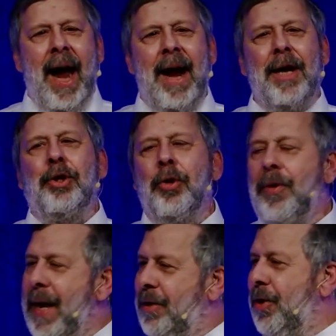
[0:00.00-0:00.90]
And I
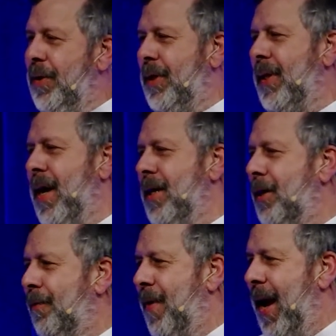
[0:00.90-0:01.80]
took that to the
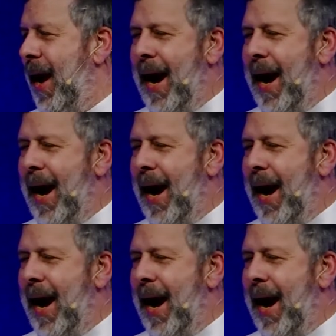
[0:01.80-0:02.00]
science fair